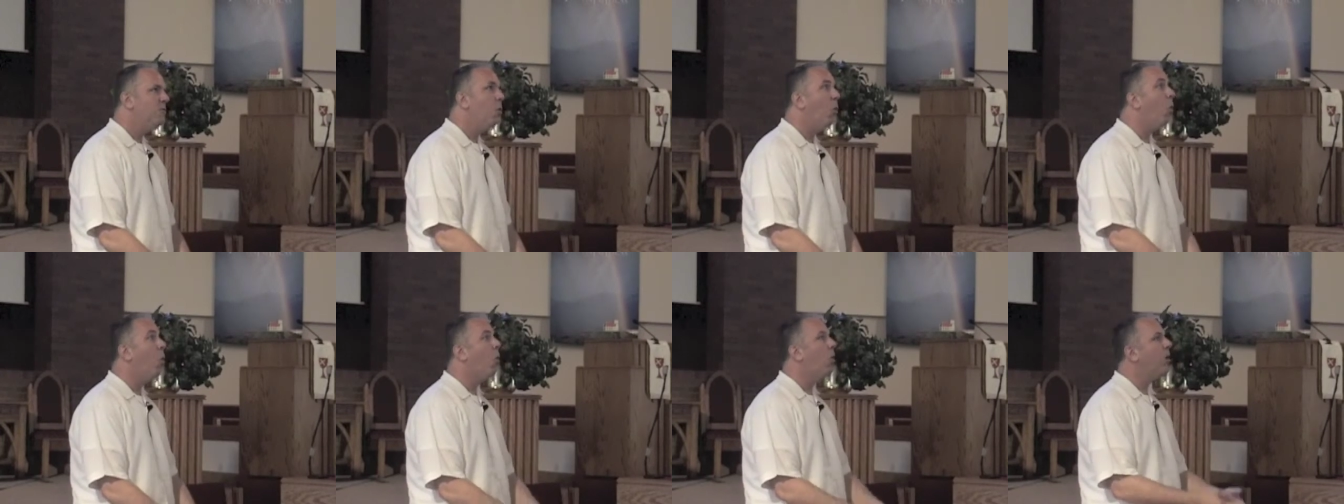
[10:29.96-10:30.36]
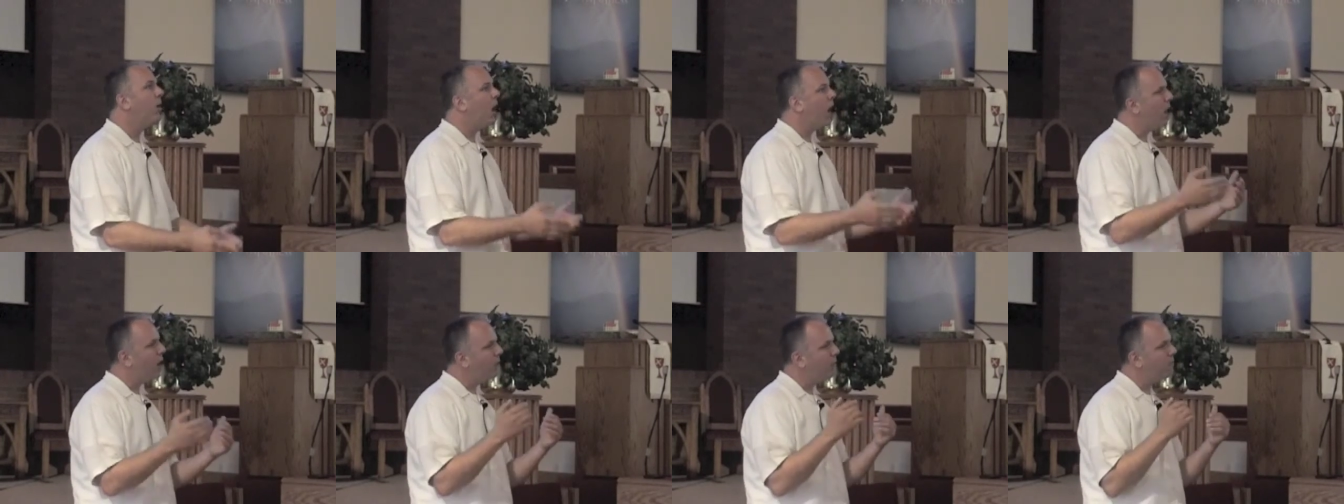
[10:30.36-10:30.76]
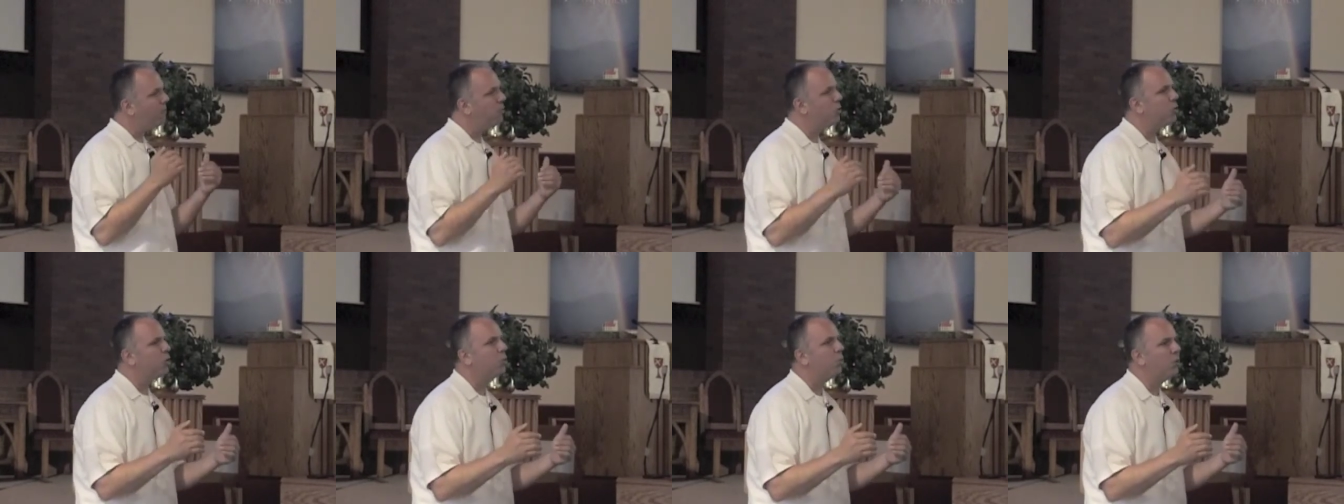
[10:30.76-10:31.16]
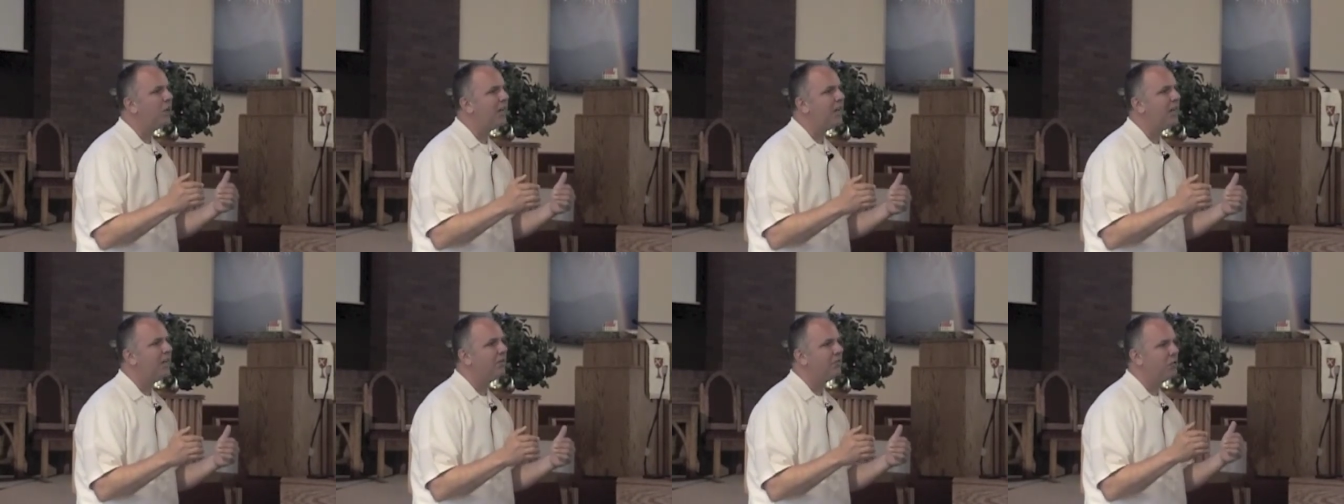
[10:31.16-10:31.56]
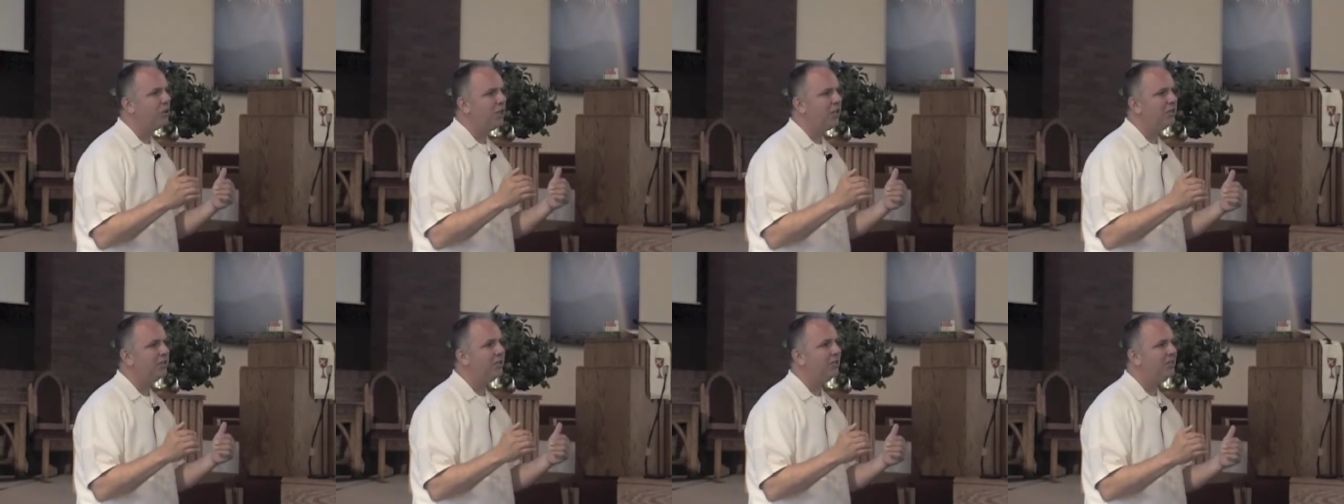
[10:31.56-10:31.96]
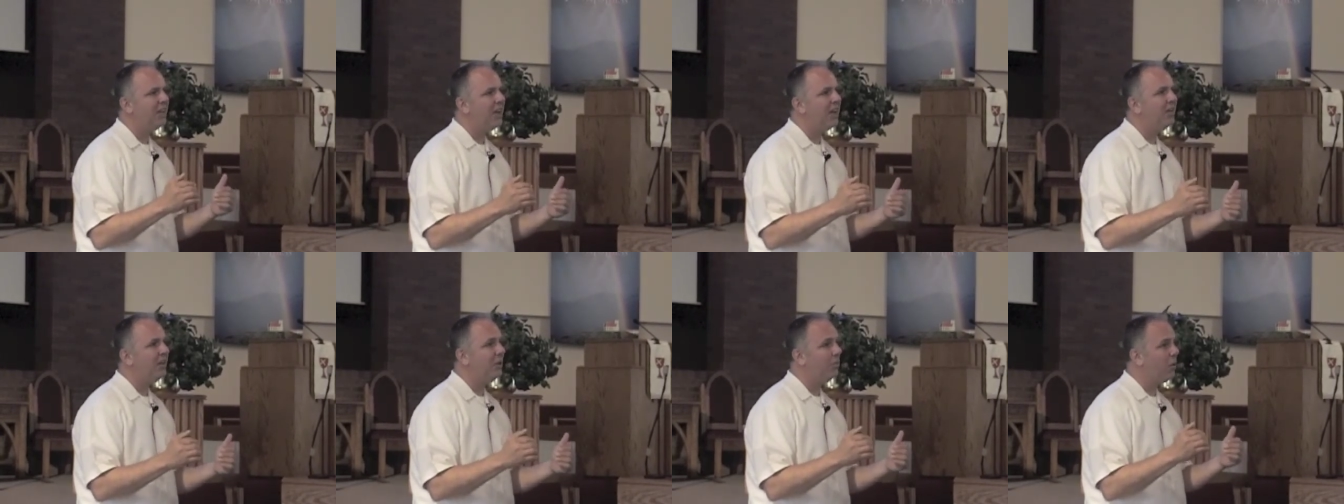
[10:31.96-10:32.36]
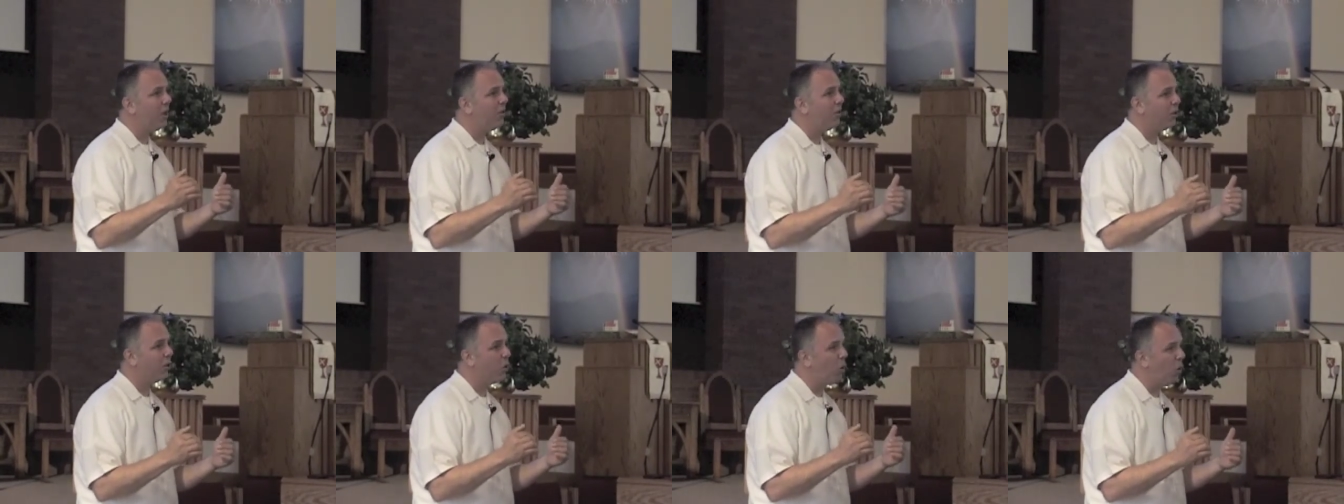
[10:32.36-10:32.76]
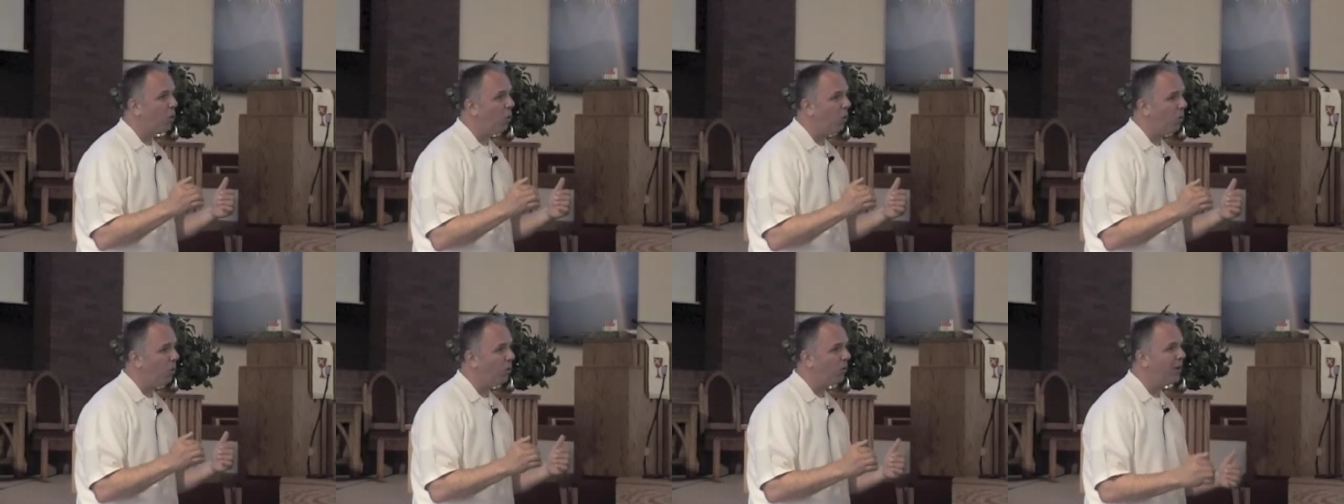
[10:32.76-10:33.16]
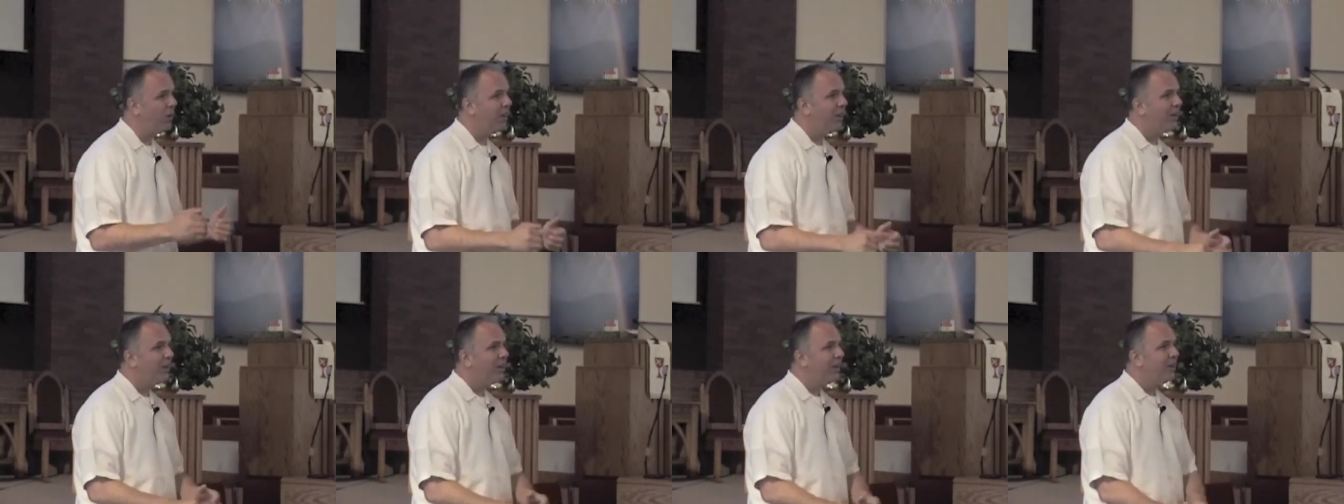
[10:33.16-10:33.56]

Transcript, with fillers: or our first read of Jesus sounding rather cold,